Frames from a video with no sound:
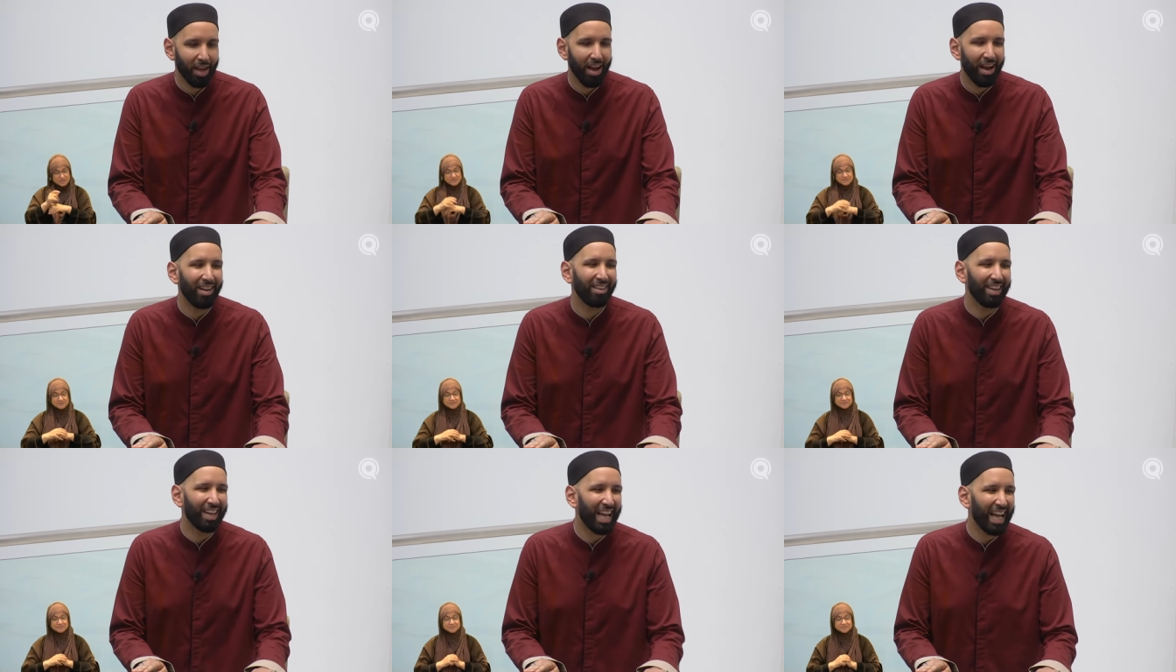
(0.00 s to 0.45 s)

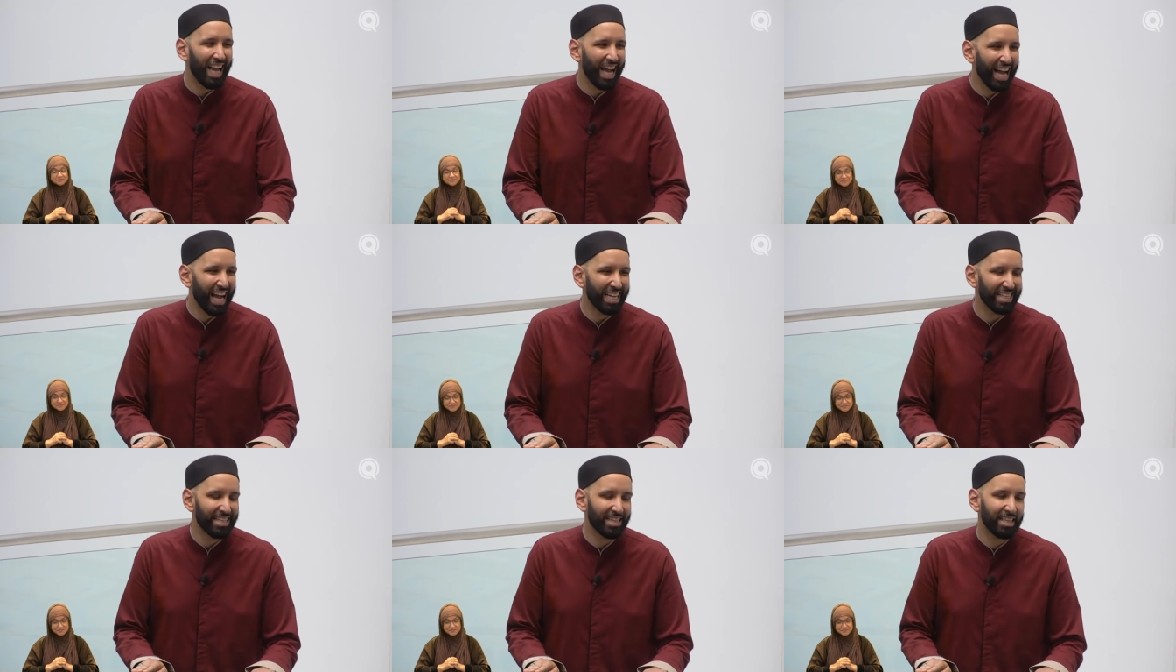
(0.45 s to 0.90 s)
Allah
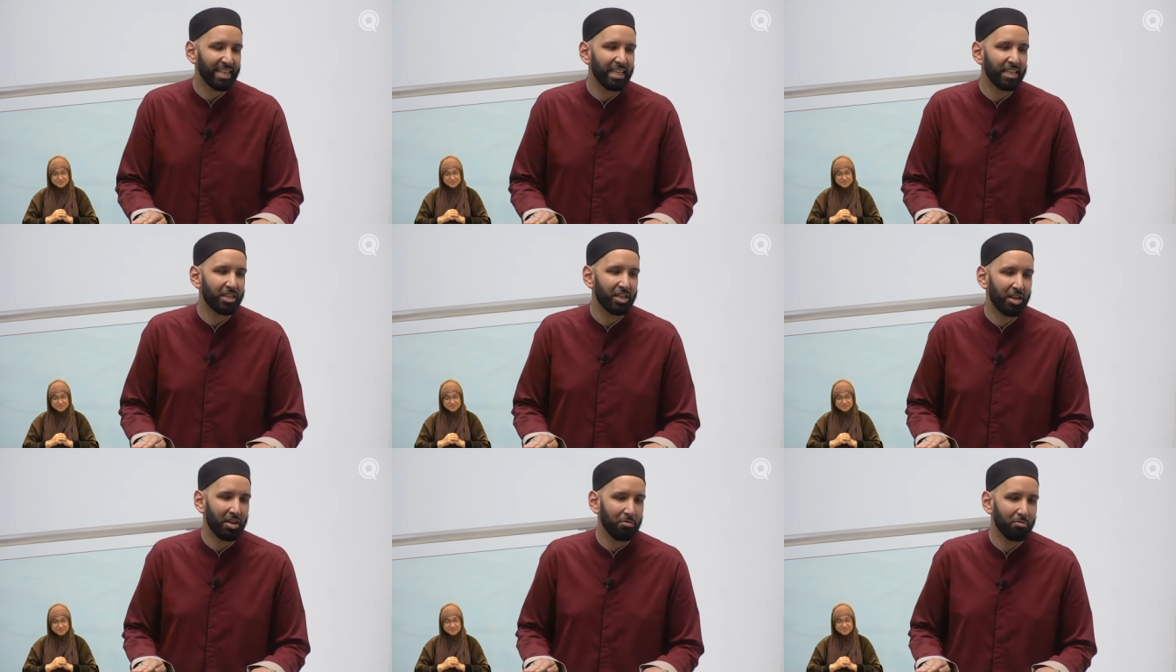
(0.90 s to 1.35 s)
asked
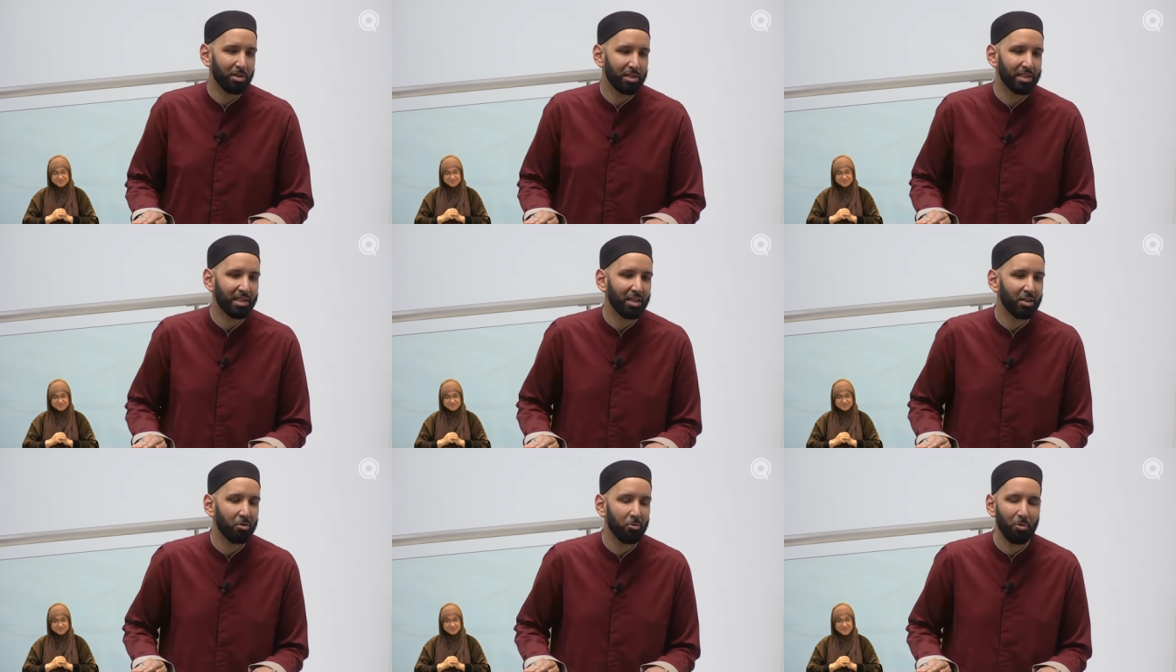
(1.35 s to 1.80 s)
each and every
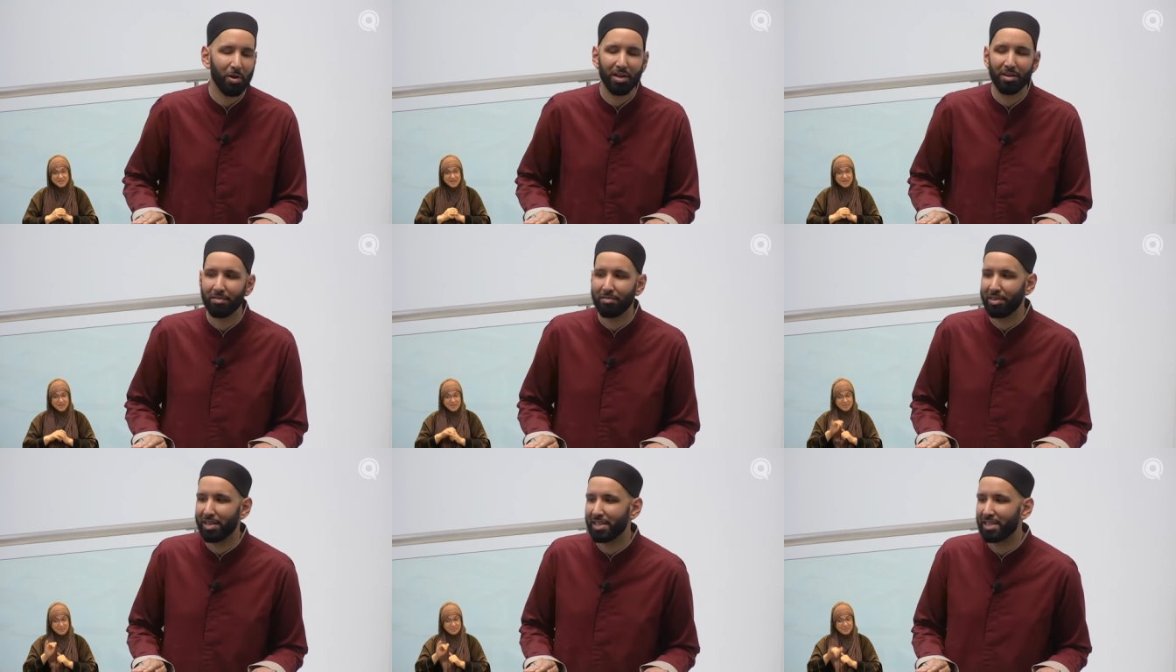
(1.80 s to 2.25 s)
single one
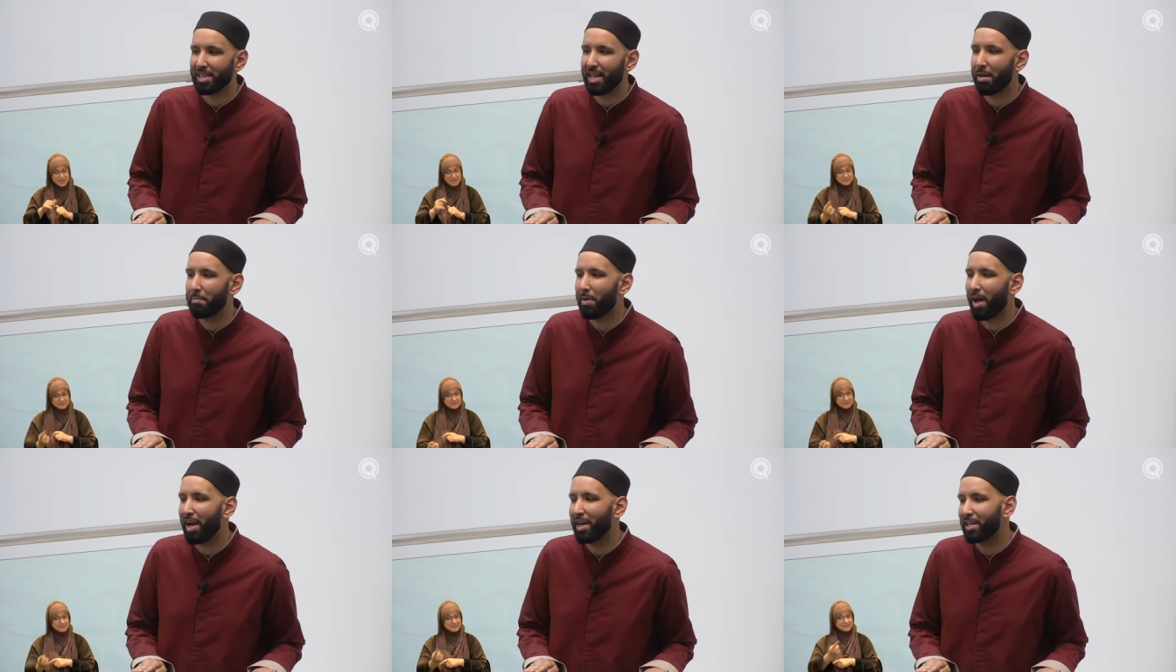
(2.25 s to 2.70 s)
of us,
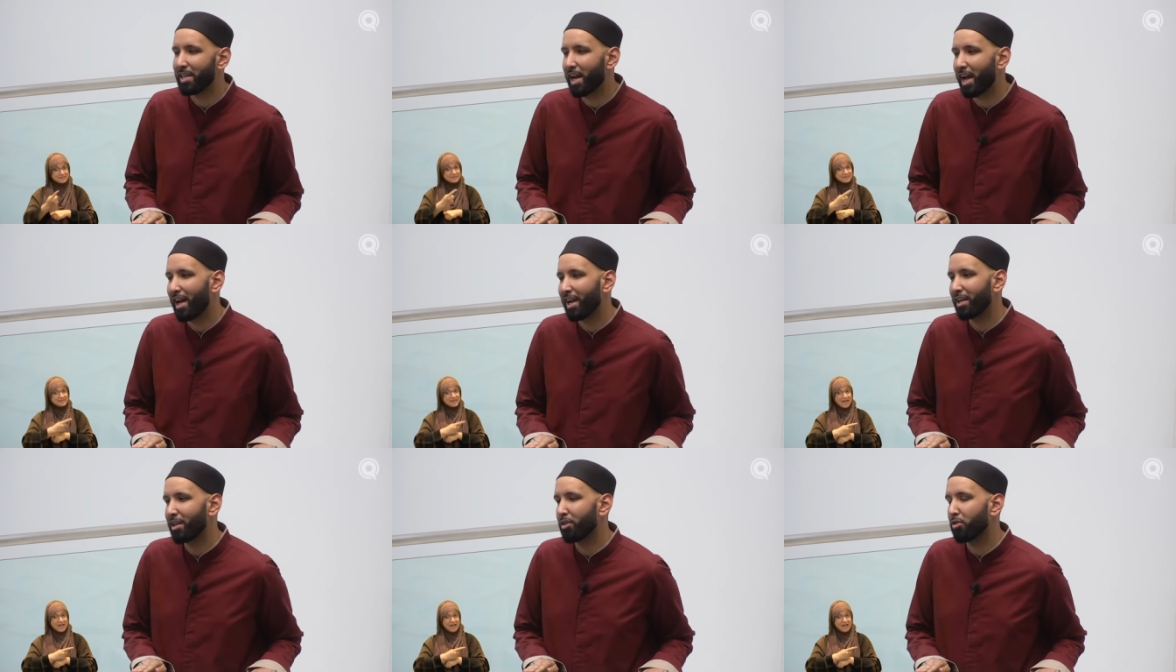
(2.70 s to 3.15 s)
am I
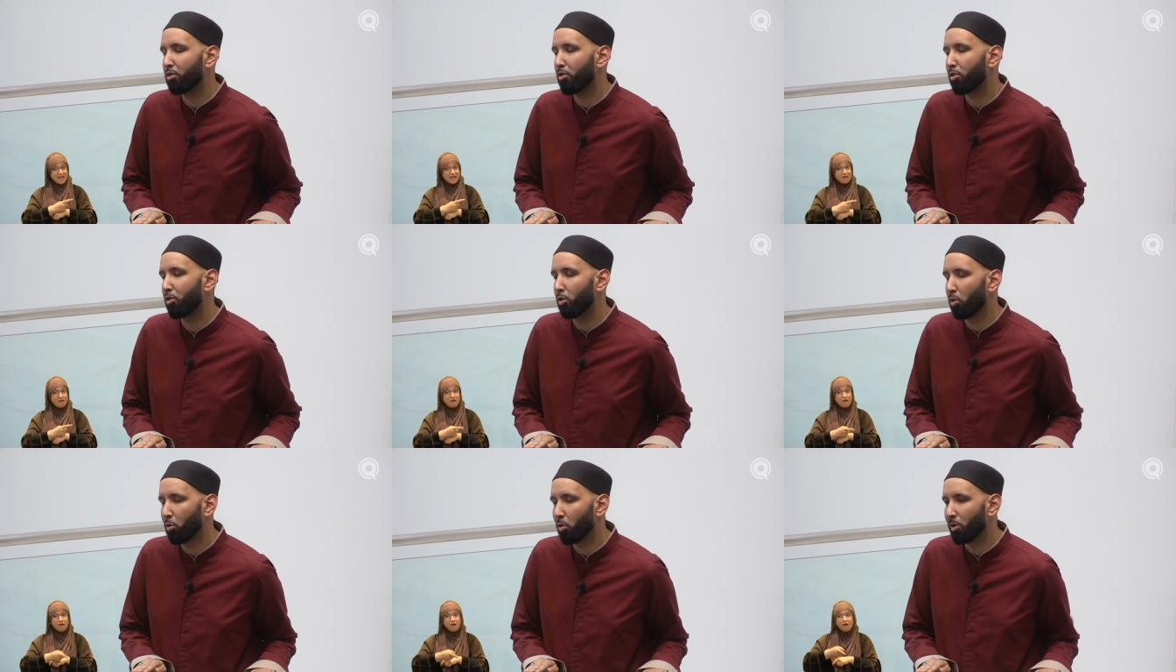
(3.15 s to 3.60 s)
not your
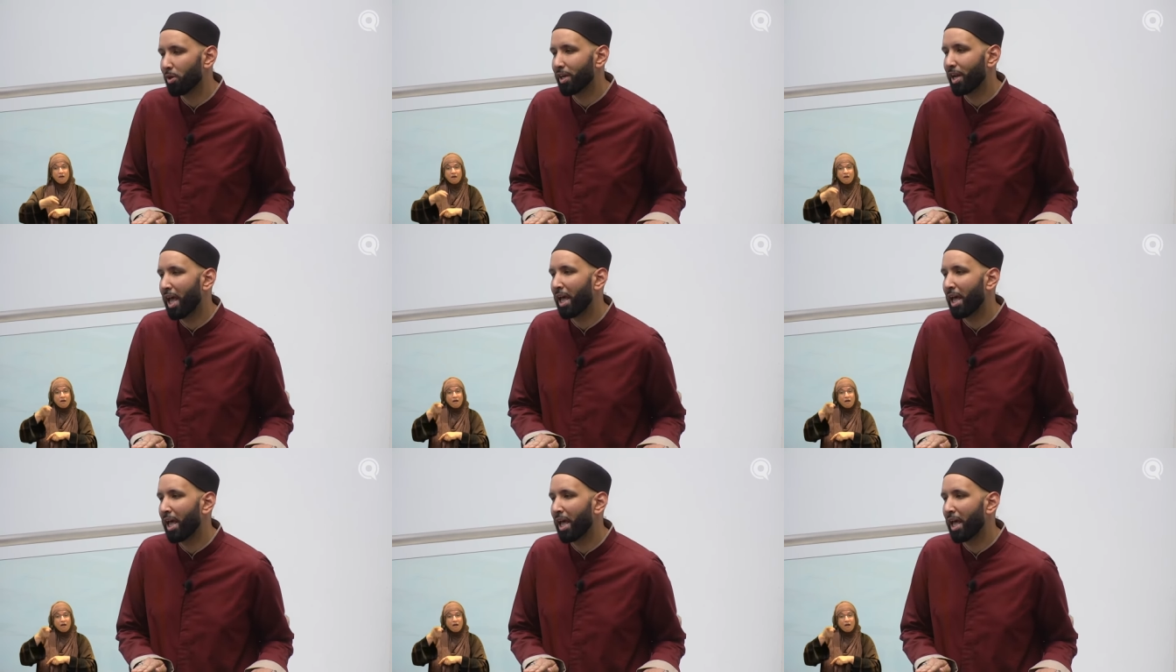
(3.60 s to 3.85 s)
Lord?